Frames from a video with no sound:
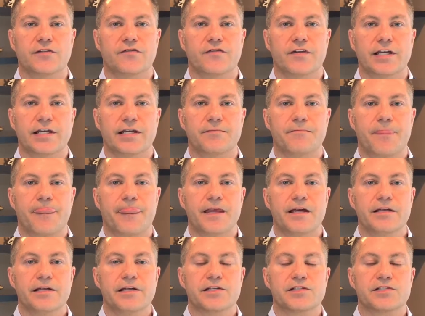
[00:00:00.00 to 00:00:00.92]
fee.
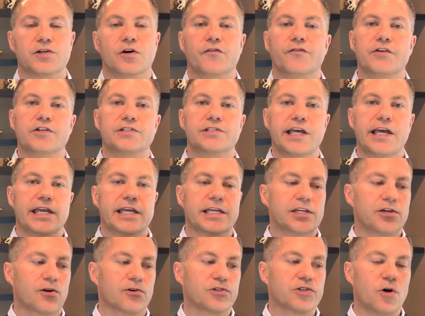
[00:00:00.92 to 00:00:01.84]
So if you
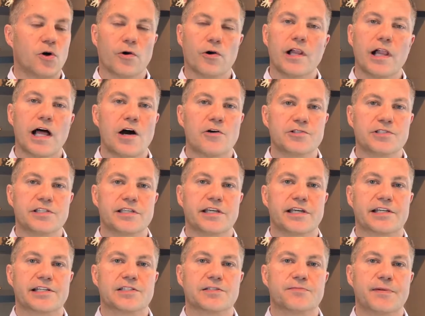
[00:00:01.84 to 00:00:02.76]
take your total housing
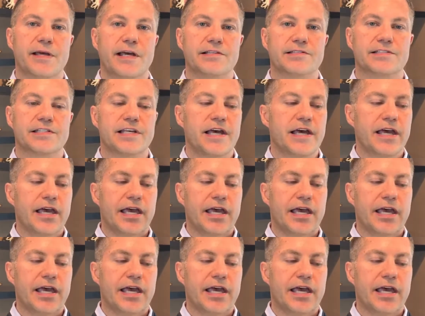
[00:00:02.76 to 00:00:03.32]
expense